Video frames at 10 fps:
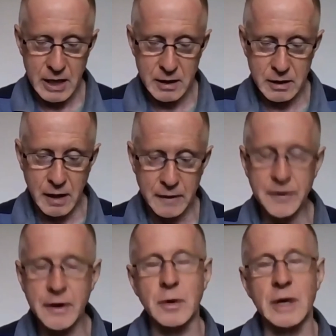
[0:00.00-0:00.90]
And the
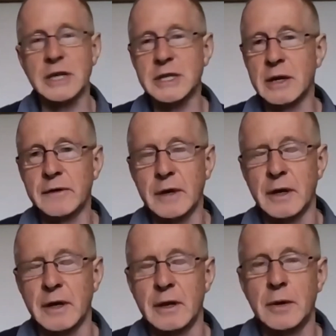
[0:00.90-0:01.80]
third one, actually, I have
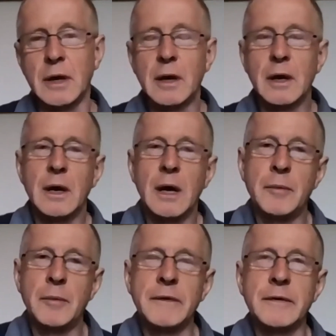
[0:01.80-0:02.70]
two of them.
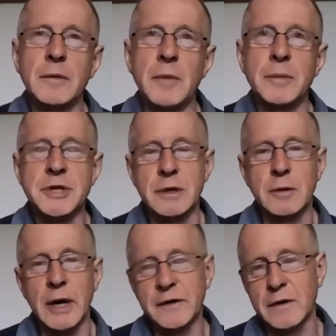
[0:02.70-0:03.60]
Many of you remember Jill
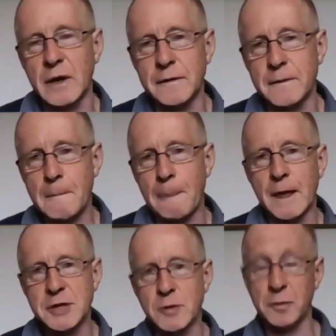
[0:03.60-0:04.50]
Wagstaff.
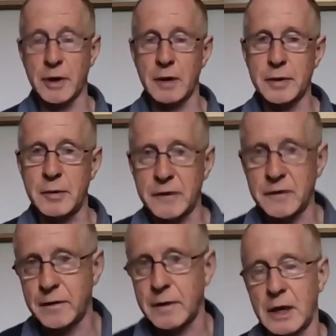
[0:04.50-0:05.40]
She was part of Promise for
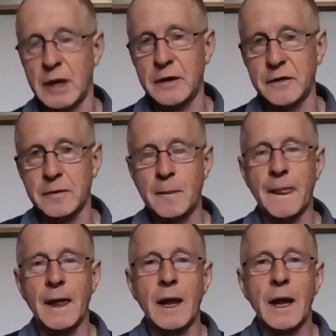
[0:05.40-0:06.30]
years.
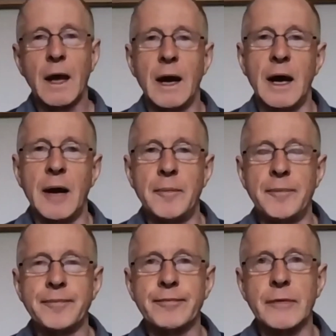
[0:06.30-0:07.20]

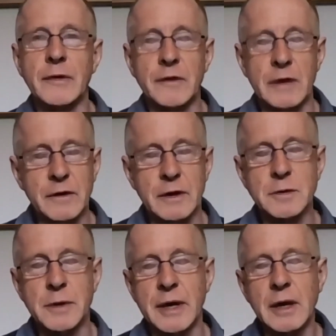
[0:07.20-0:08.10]
Still in touch with
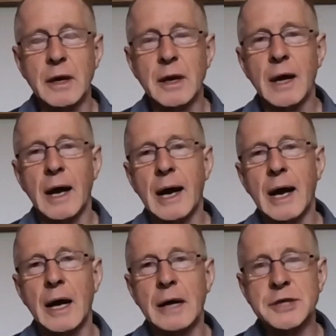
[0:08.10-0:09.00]
her.
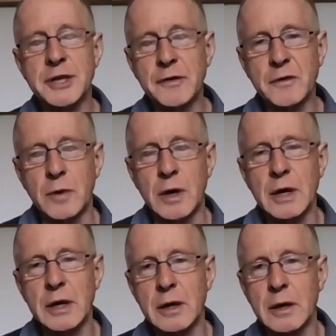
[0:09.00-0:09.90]
And she used to work
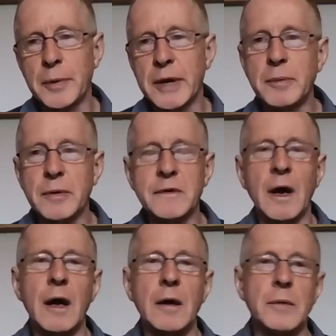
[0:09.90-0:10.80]
in an old people's
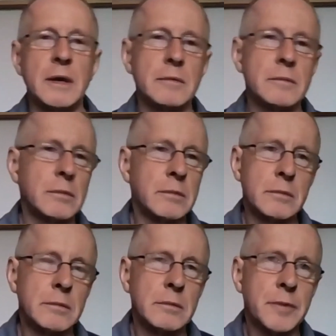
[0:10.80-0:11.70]
home in
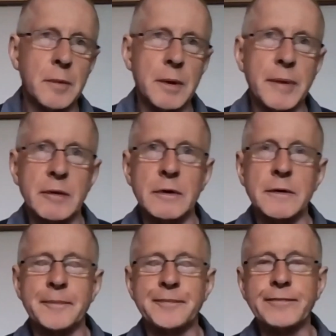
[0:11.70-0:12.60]
probably Bedworth,
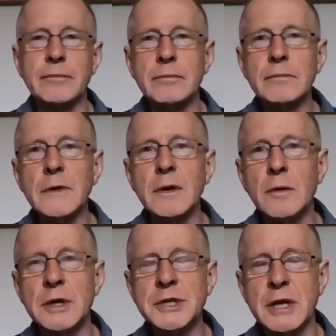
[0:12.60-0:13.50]

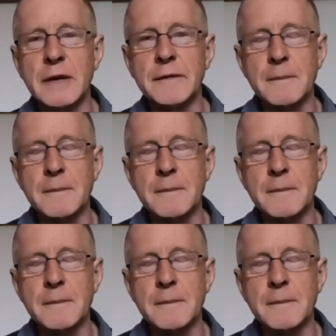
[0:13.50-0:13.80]
where she lived.